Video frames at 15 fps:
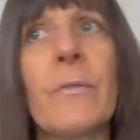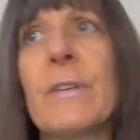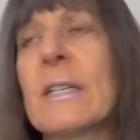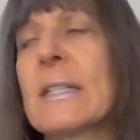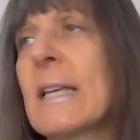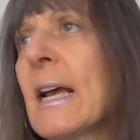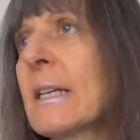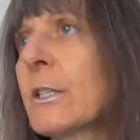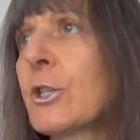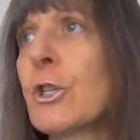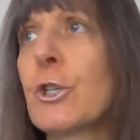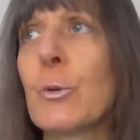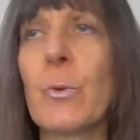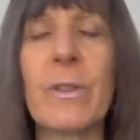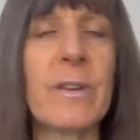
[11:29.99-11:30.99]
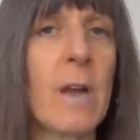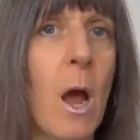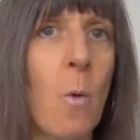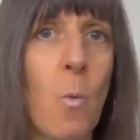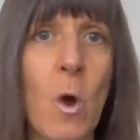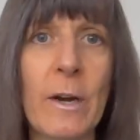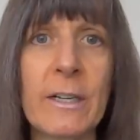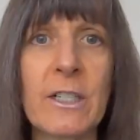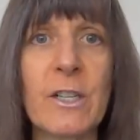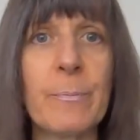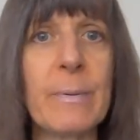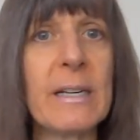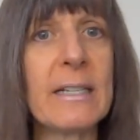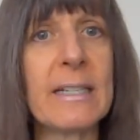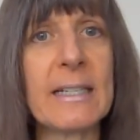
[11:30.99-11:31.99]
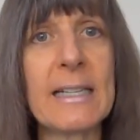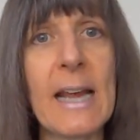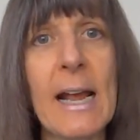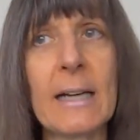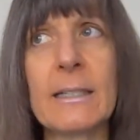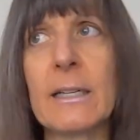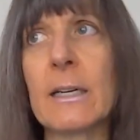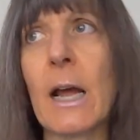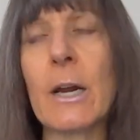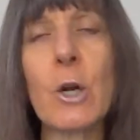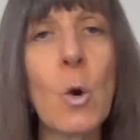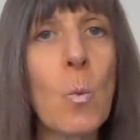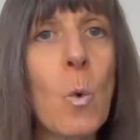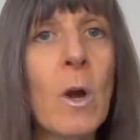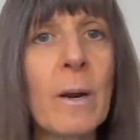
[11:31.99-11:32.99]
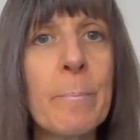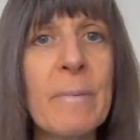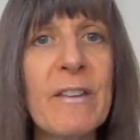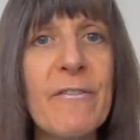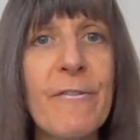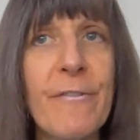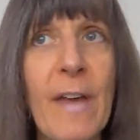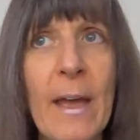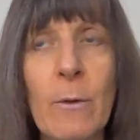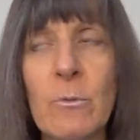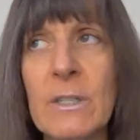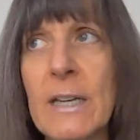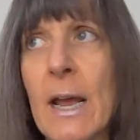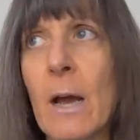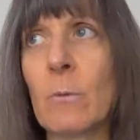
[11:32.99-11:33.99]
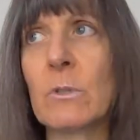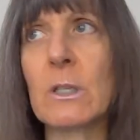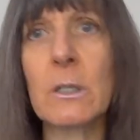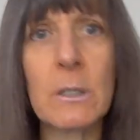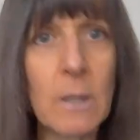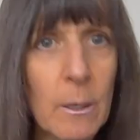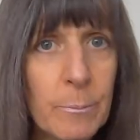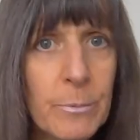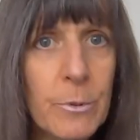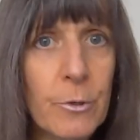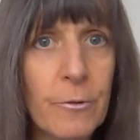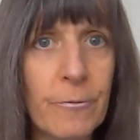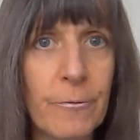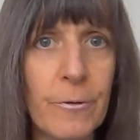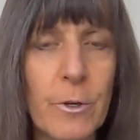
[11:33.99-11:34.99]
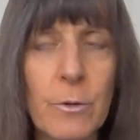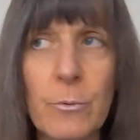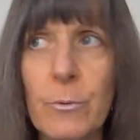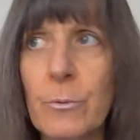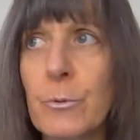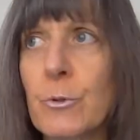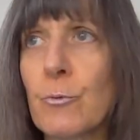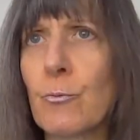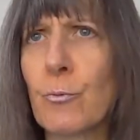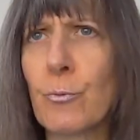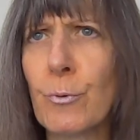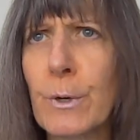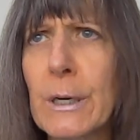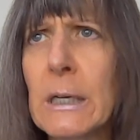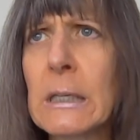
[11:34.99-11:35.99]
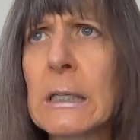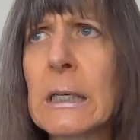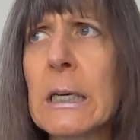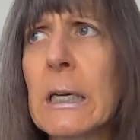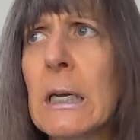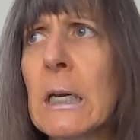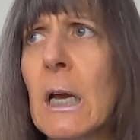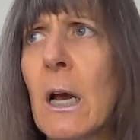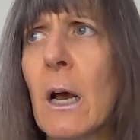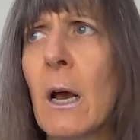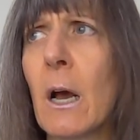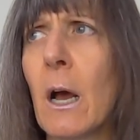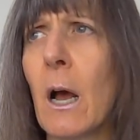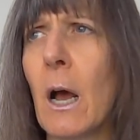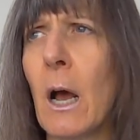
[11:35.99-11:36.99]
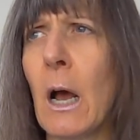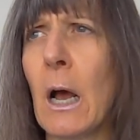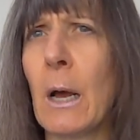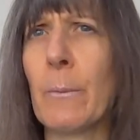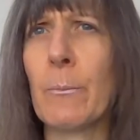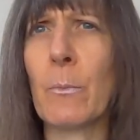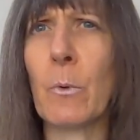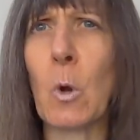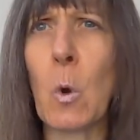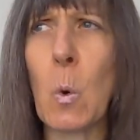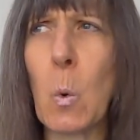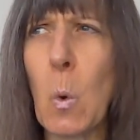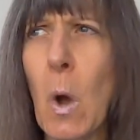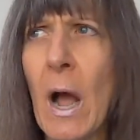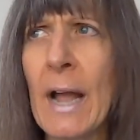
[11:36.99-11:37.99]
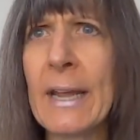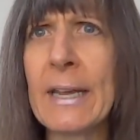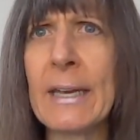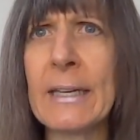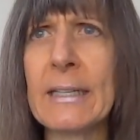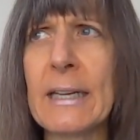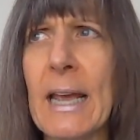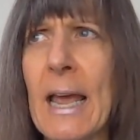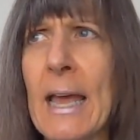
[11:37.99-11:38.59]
This has to do with not wanting to be detected. I don't want to be found out. Subterfuge, really quiet.